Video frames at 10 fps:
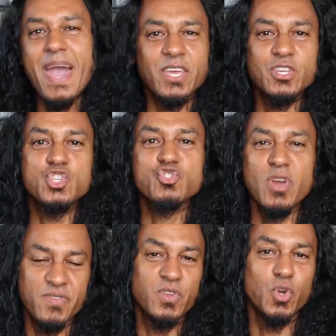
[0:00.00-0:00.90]
how can you
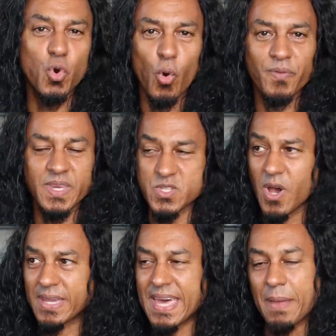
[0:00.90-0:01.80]
strengthen your core and things
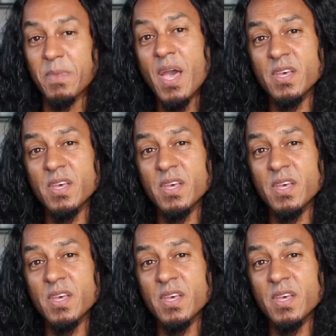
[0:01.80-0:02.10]
like that.